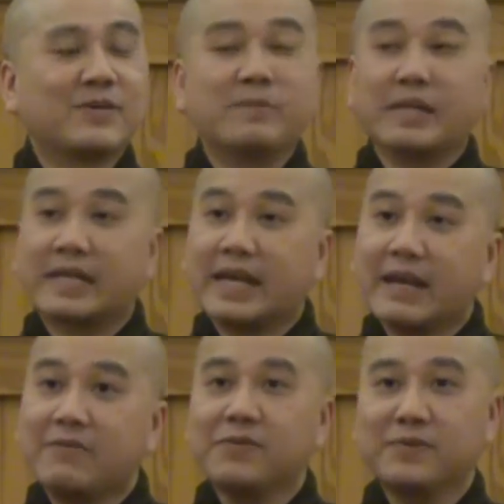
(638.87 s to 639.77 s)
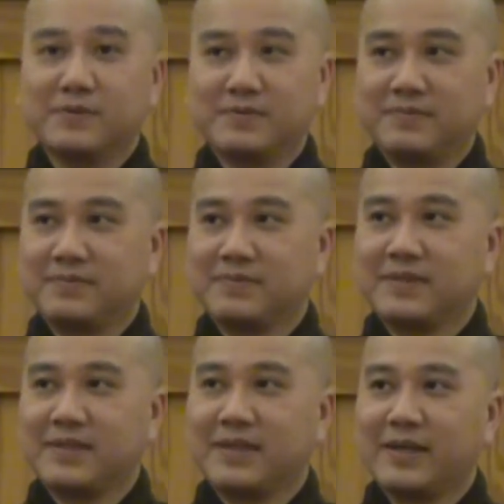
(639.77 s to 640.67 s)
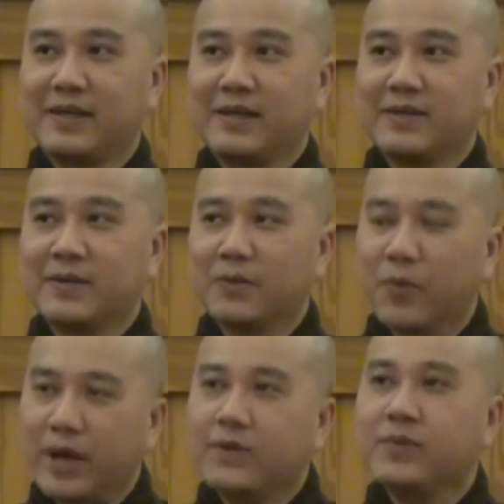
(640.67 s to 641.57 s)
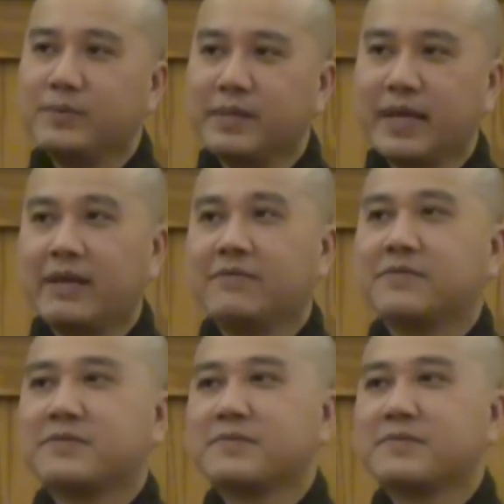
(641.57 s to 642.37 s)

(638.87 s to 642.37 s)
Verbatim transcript: So be careful the way we behave,